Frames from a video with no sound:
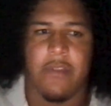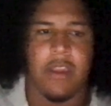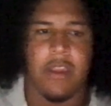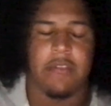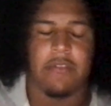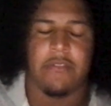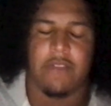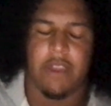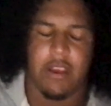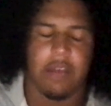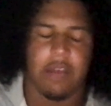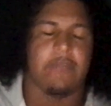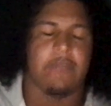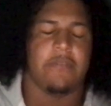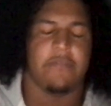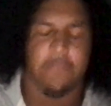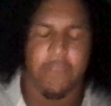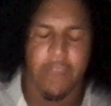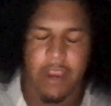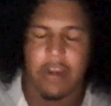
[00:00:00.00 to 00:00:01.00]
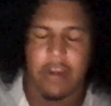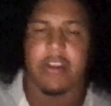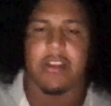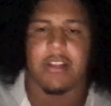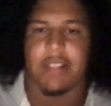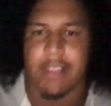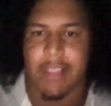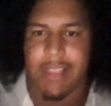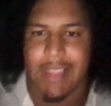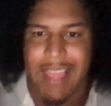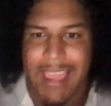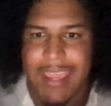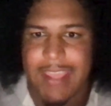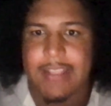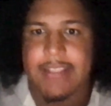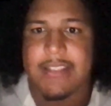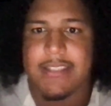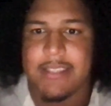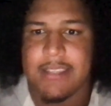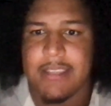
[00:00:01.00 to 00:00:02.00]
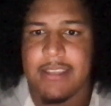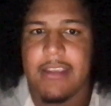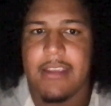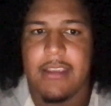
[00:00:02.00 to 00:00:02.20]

very, very, very light